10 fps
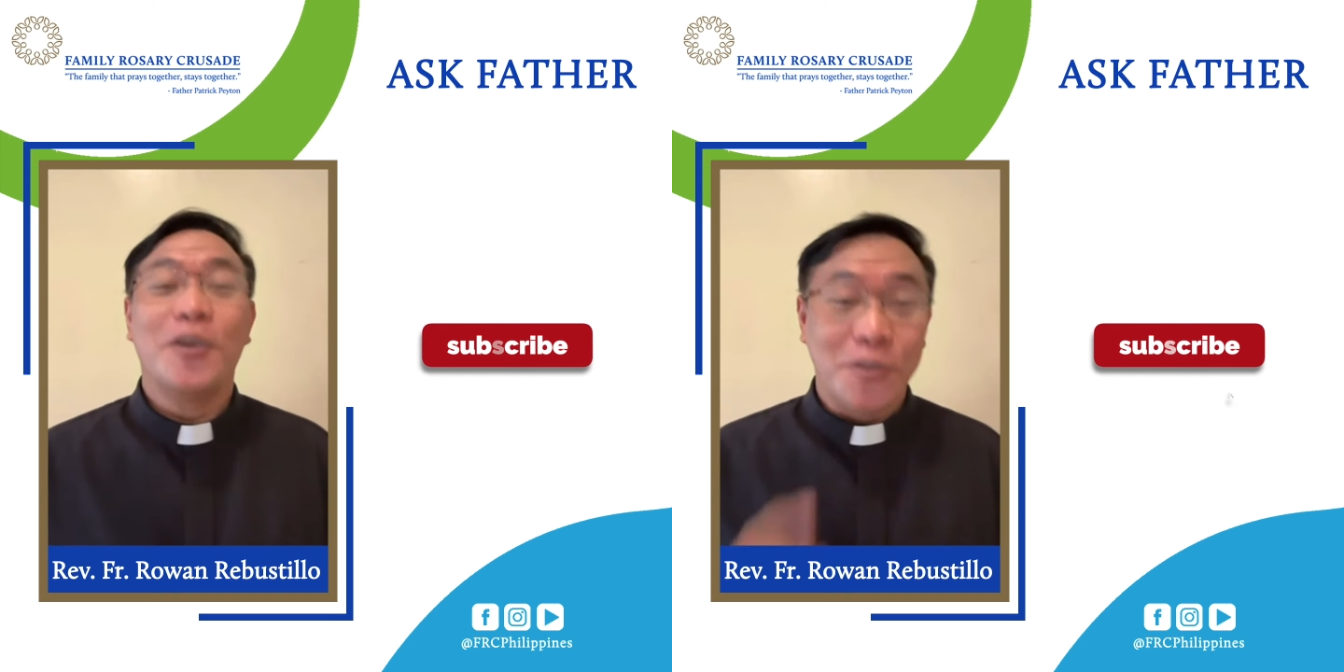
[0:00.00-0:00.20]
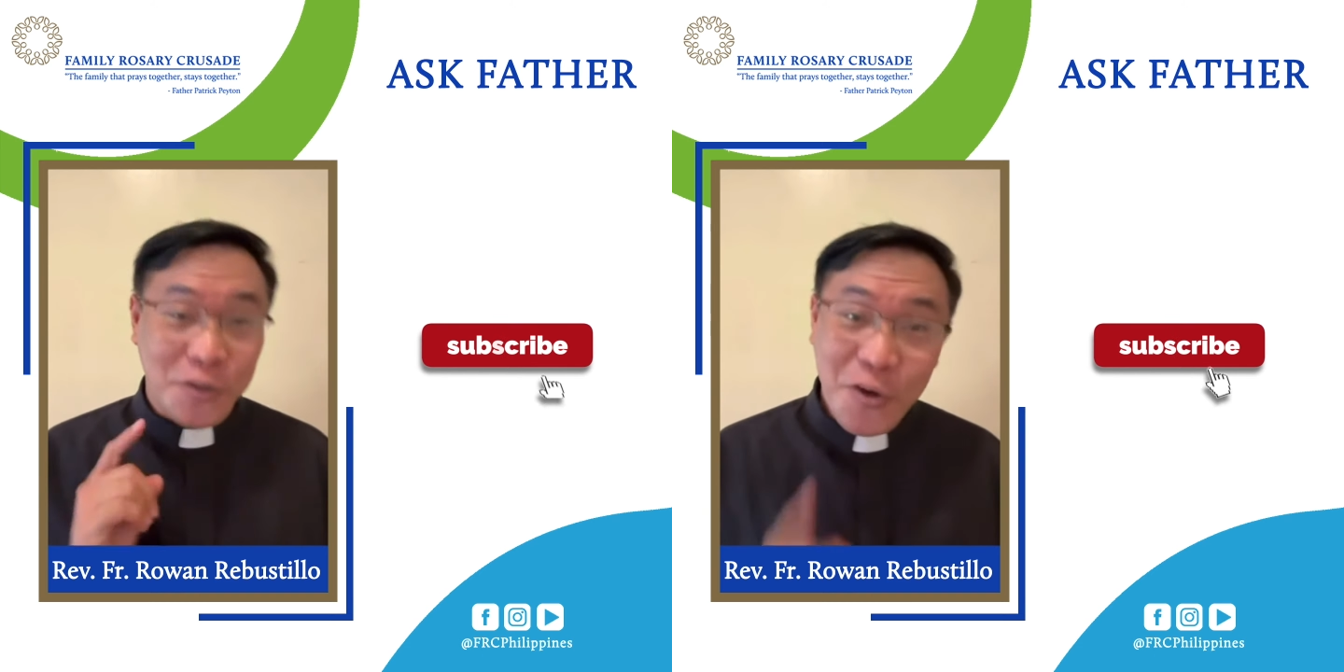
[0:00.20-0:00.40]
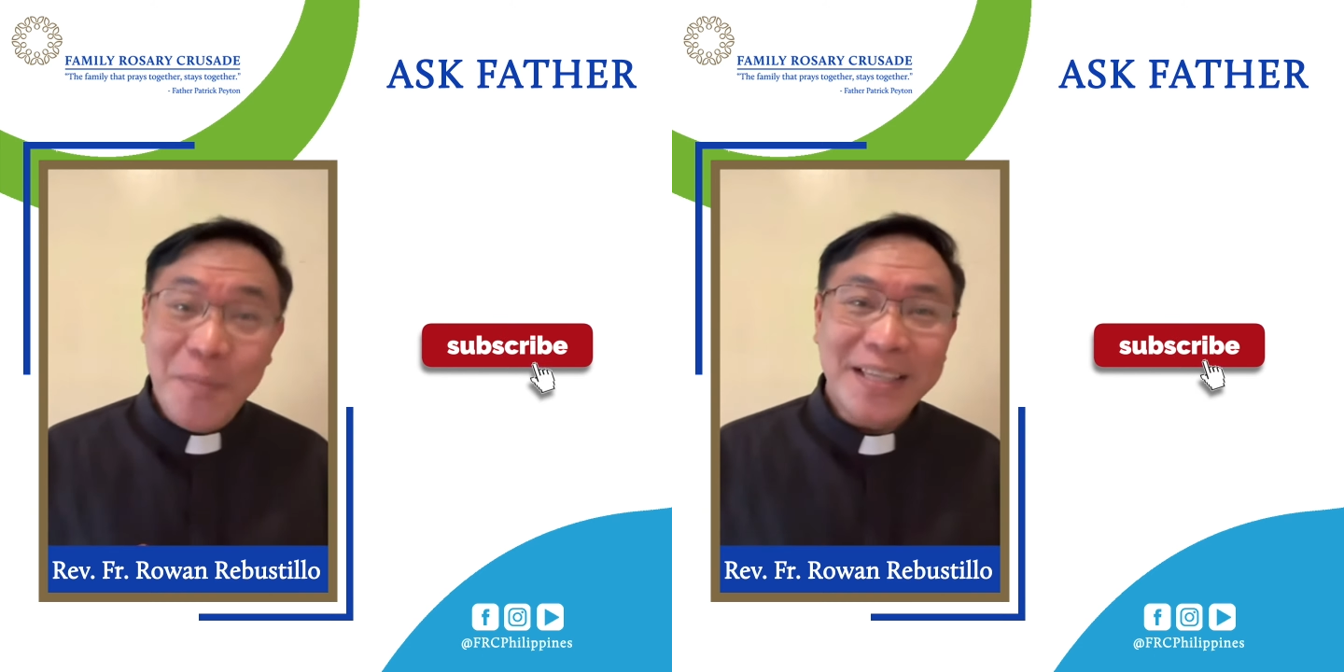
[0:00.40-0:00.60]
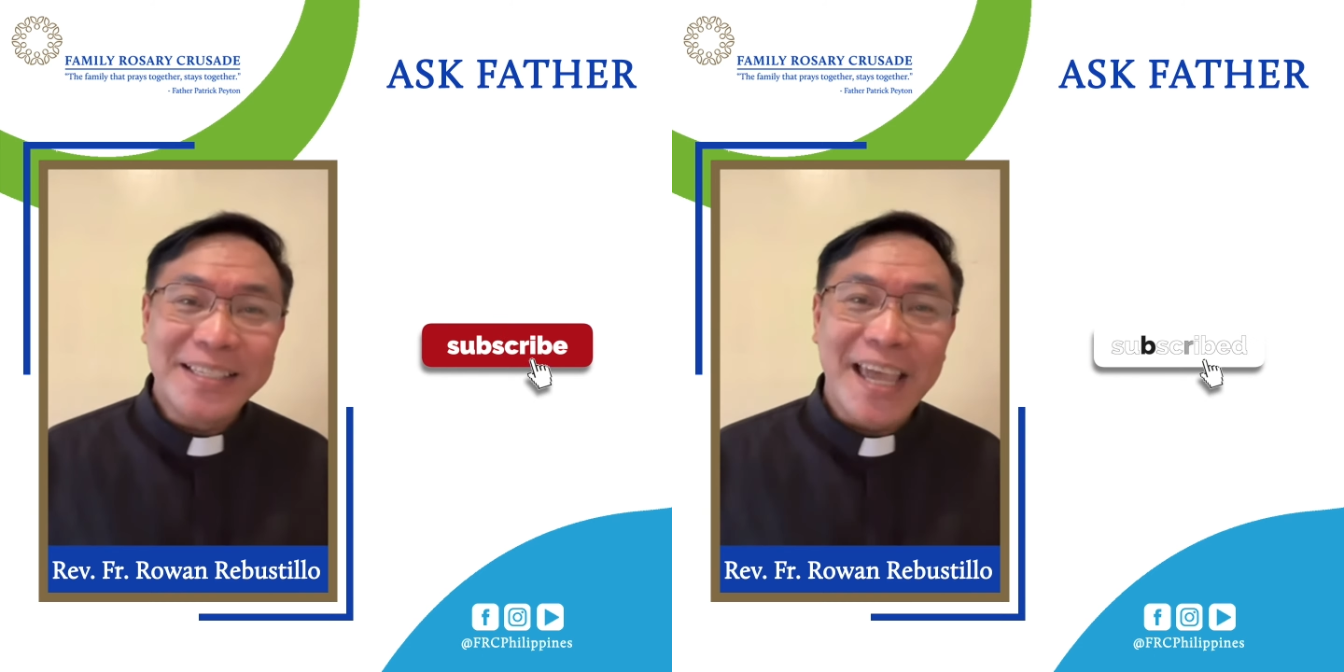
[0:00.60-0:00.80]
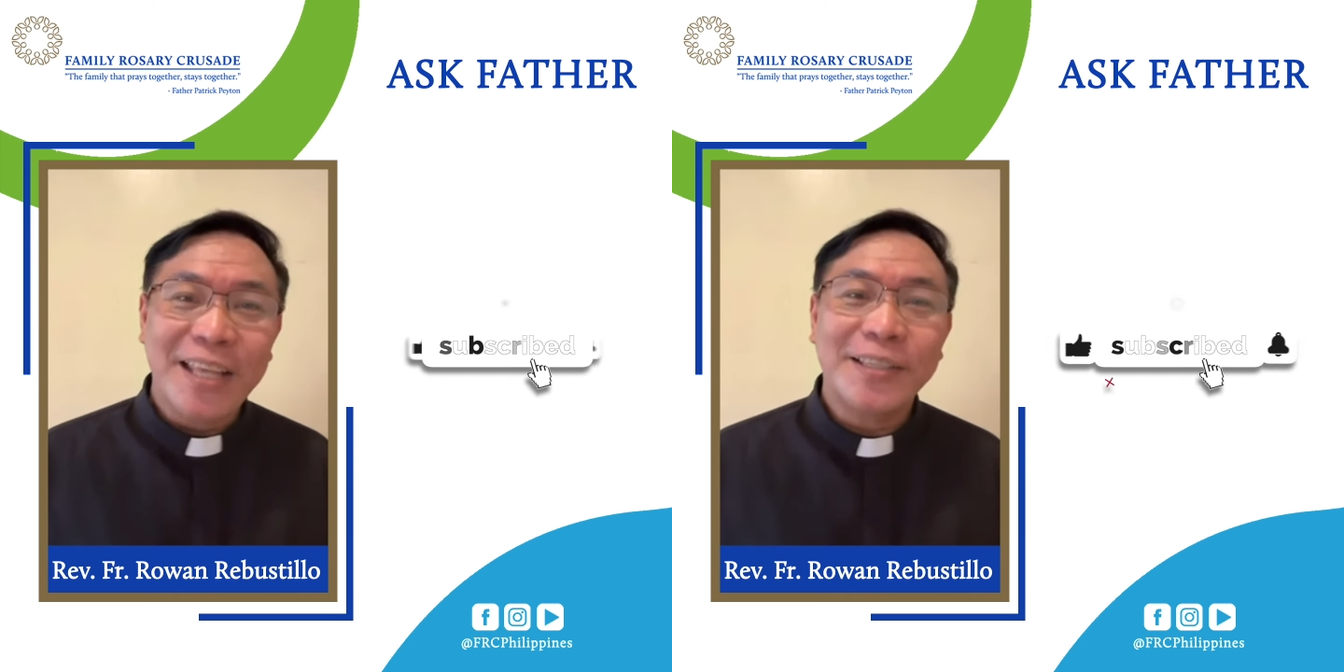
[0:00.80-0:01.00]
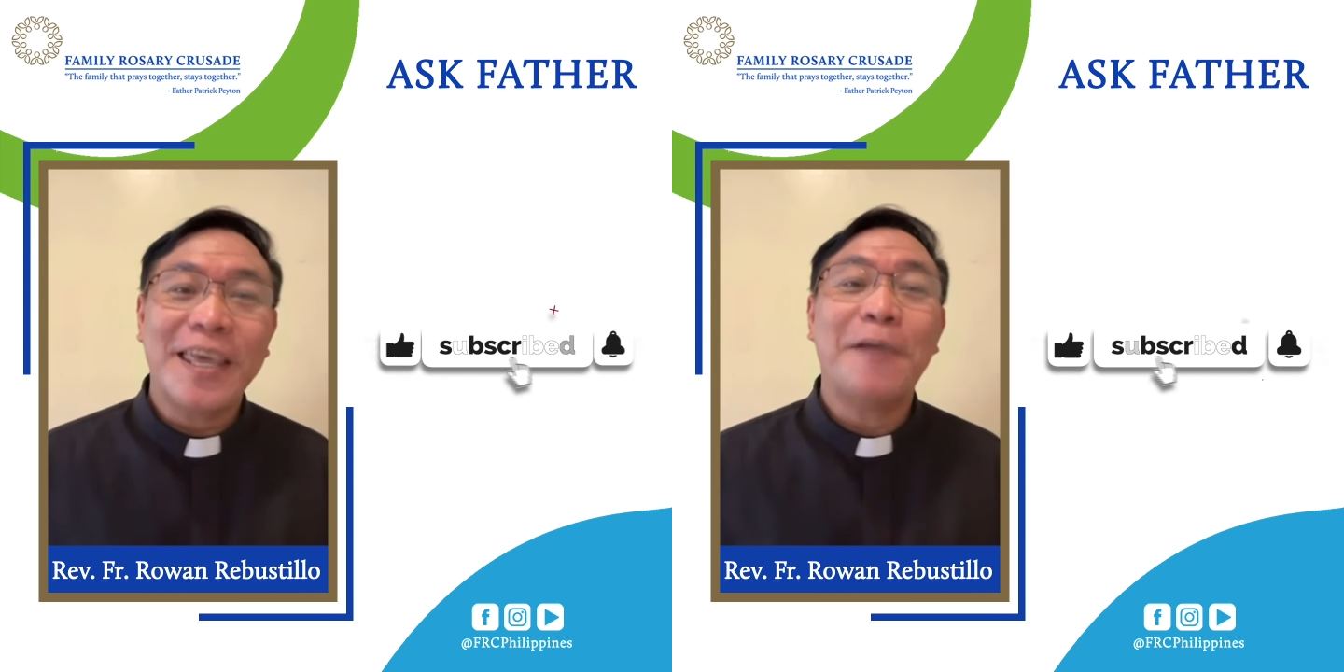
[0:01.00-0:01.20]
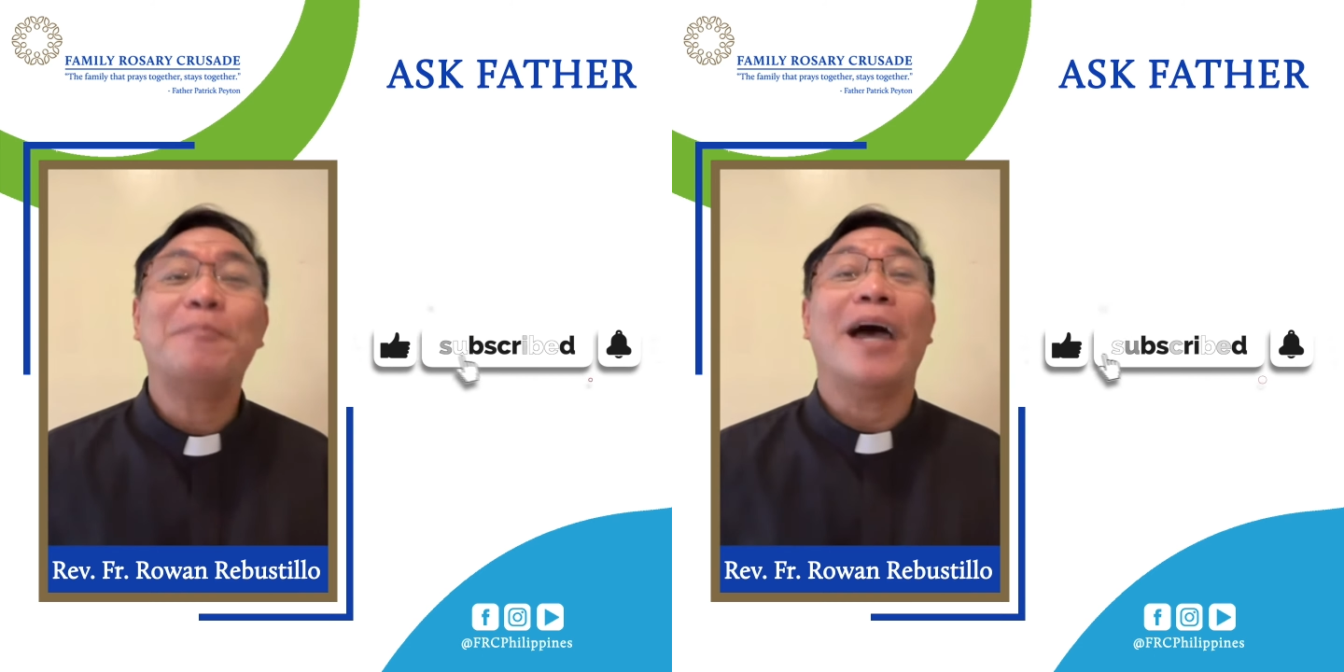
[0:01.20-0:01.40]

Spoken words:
you may send them